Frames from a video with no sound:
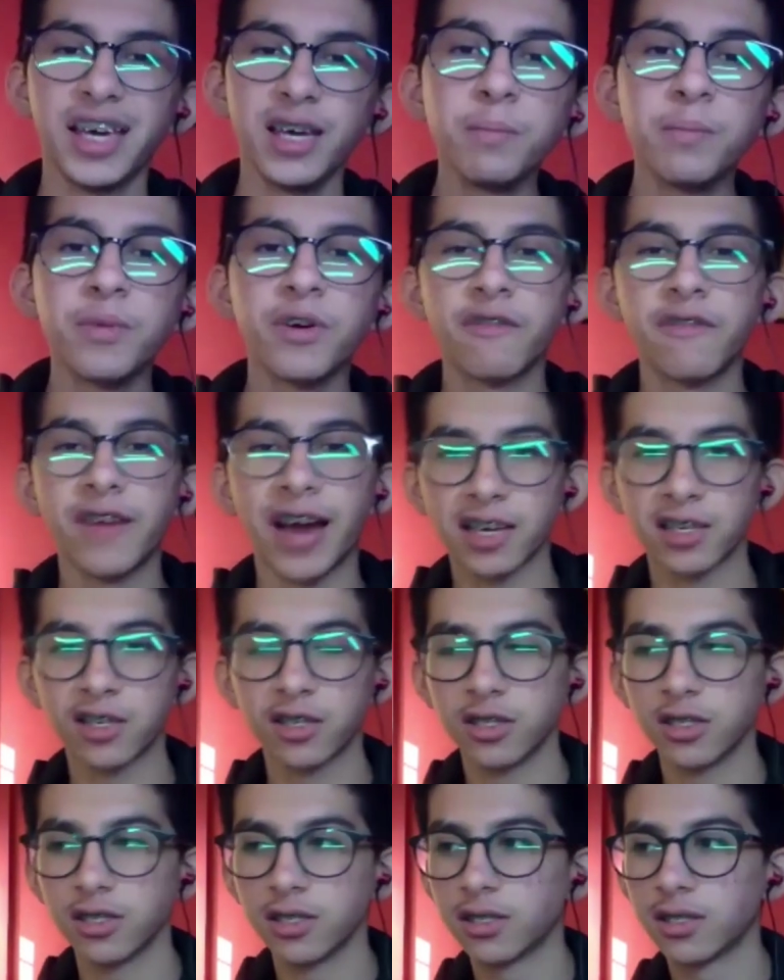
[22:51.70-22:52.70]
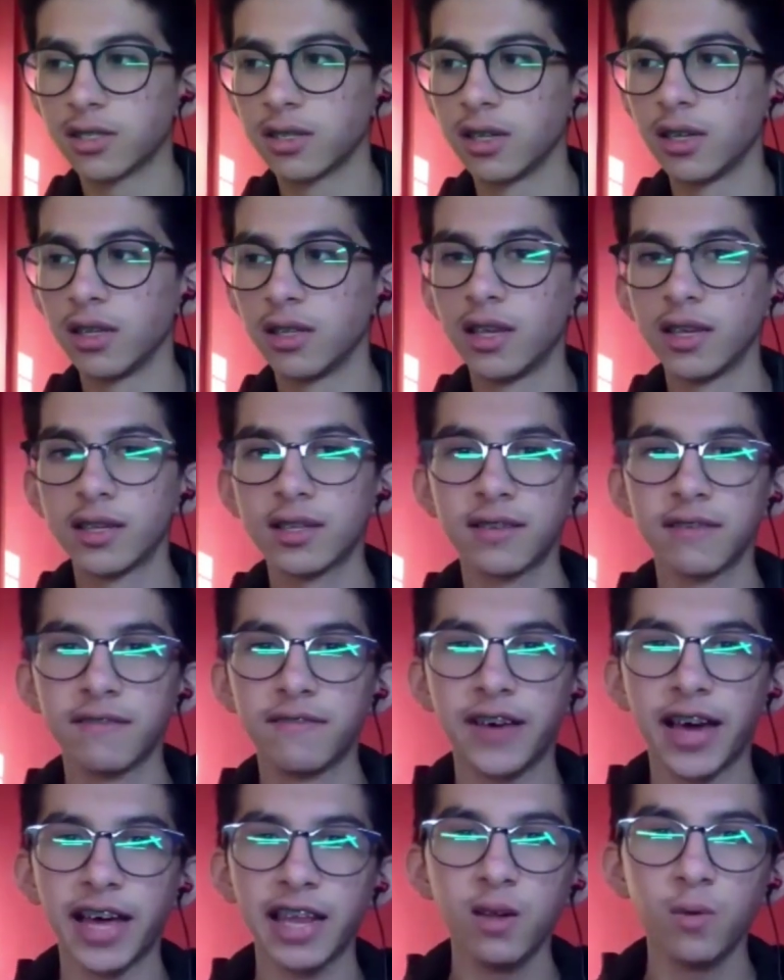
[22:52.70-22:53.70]
Imperfections. This
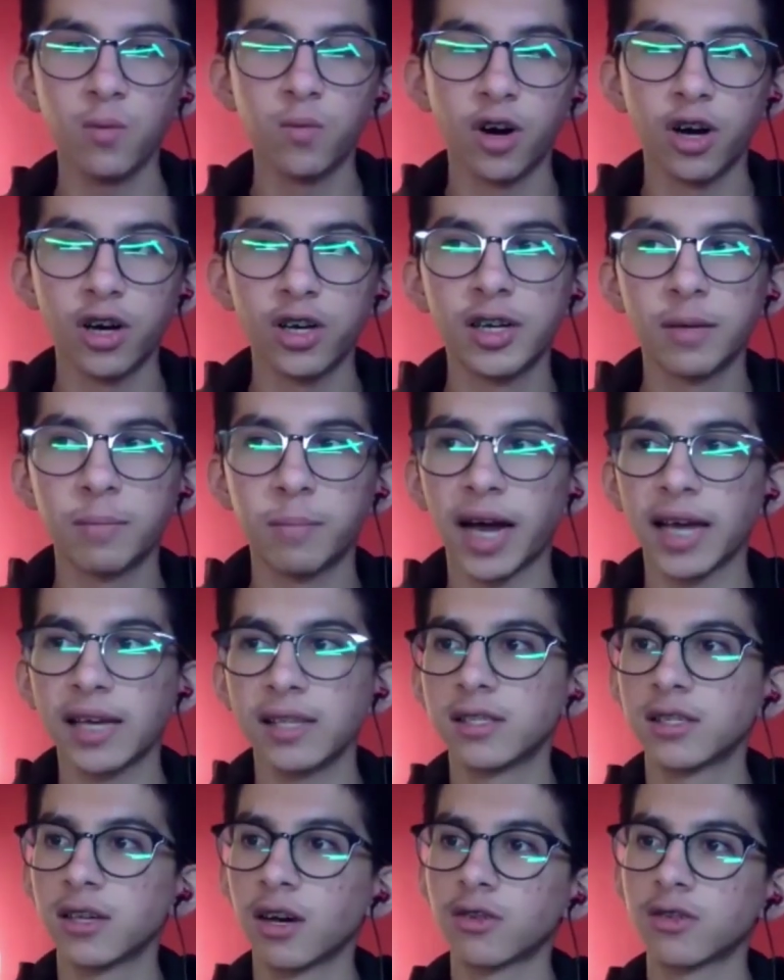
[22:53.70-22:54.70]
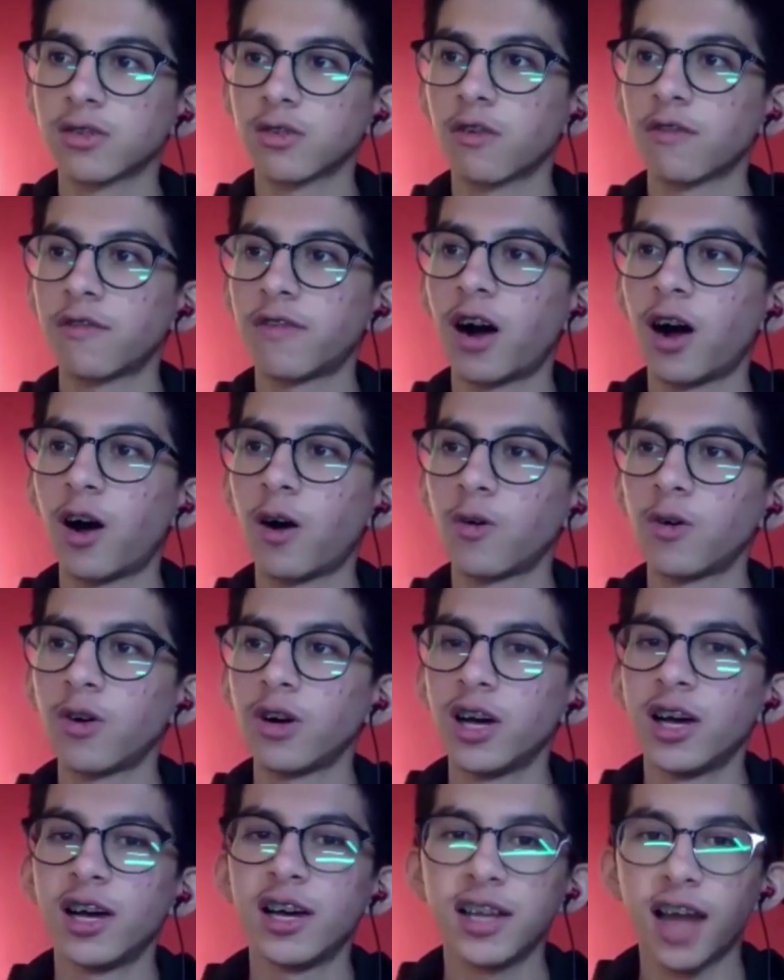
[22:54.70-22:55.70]
very word reminds us of how
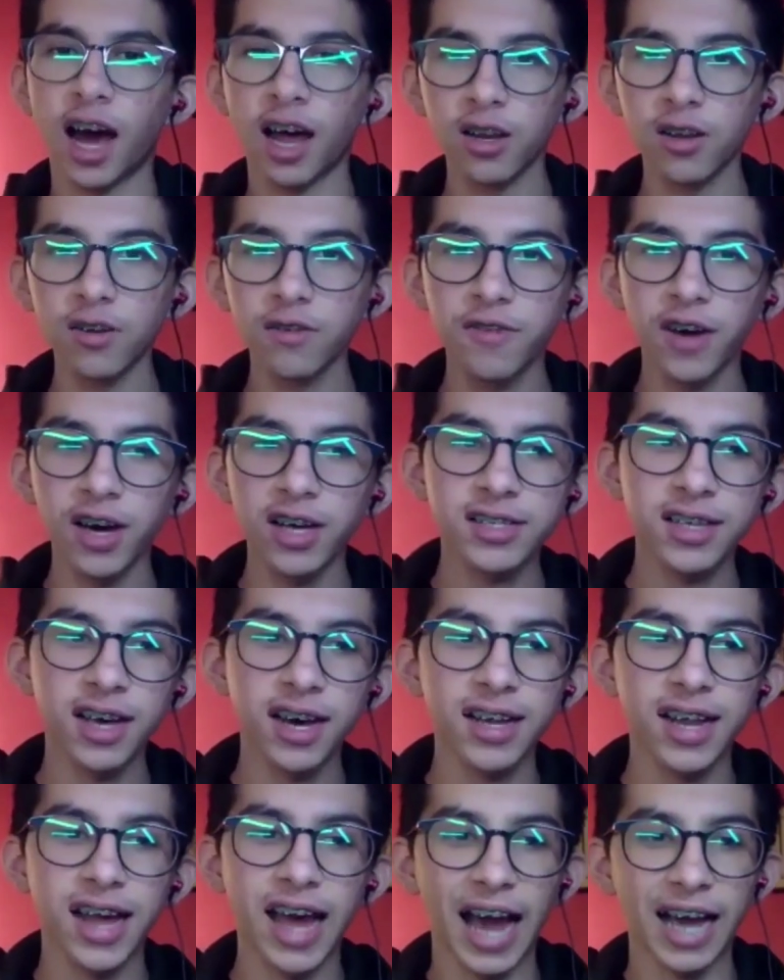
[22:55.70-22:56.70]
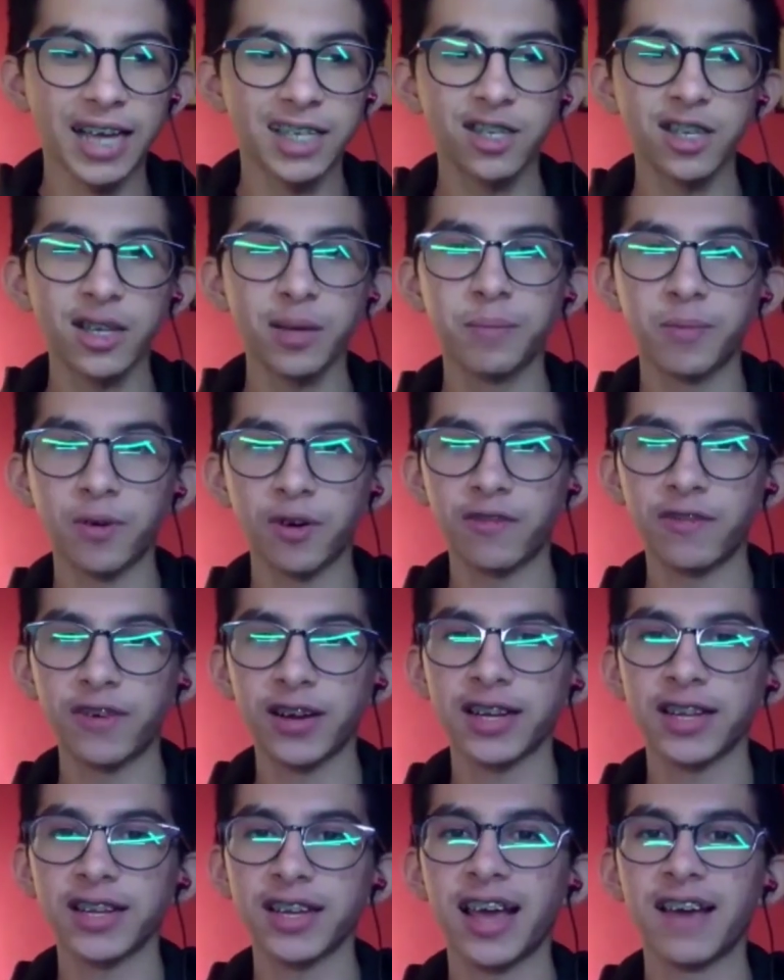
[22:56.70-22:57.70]
none of us are actually
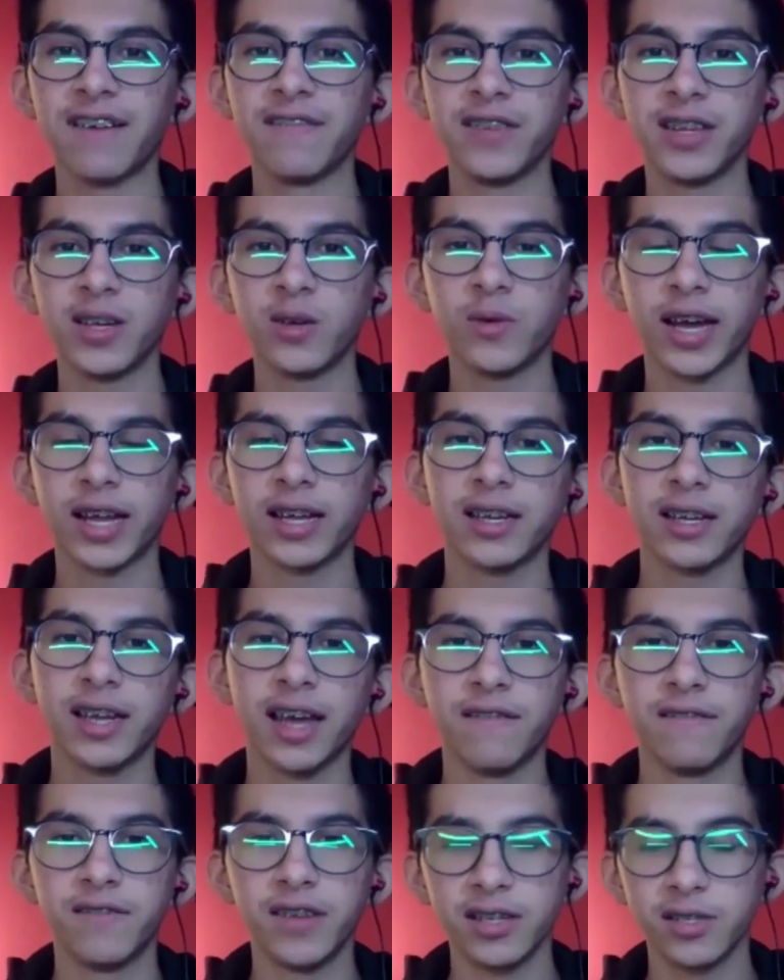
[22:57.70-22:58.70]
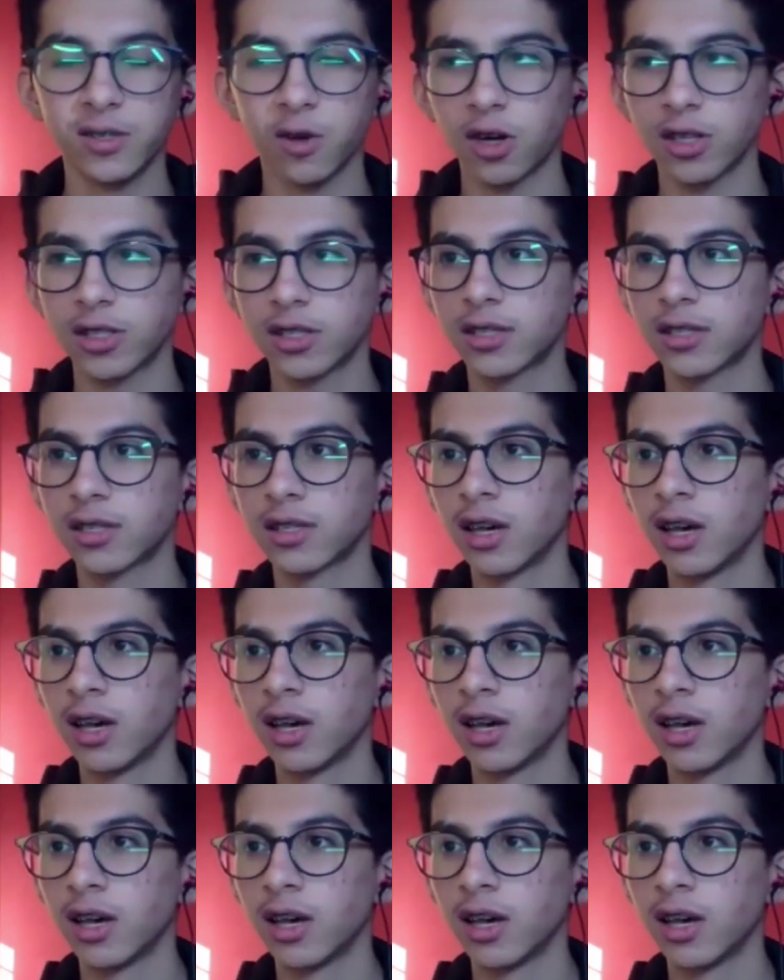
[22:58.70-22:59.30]
perfect in every way and in every sorts.